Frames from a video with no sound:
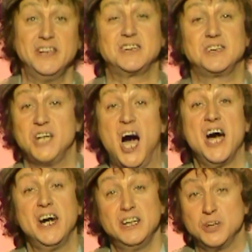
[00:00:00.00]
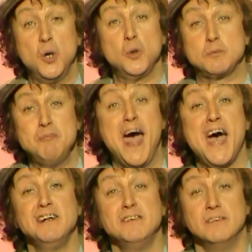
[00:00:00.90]
This tired old
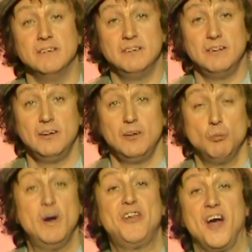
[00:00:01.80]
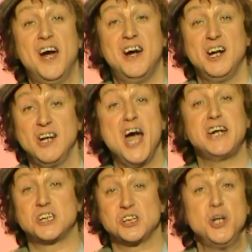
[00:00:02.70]
man with hair
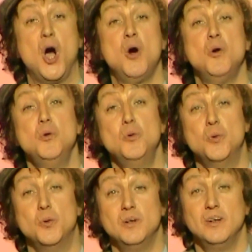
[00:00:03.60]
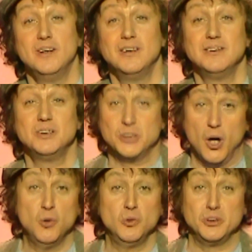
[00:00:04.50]
like snow
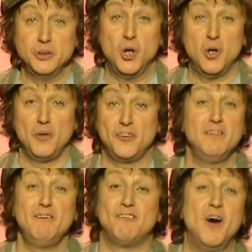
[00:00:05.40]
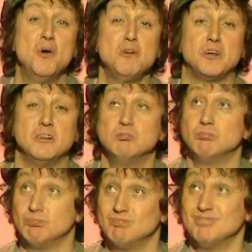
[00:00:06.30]
told northern folk
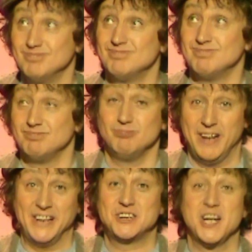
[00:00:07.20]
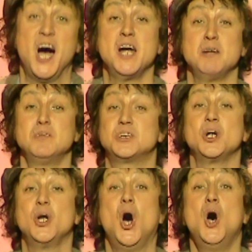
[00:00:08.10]
it's time
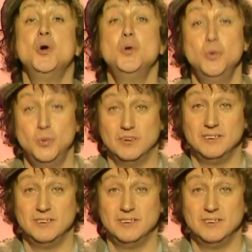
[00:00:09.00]
to go.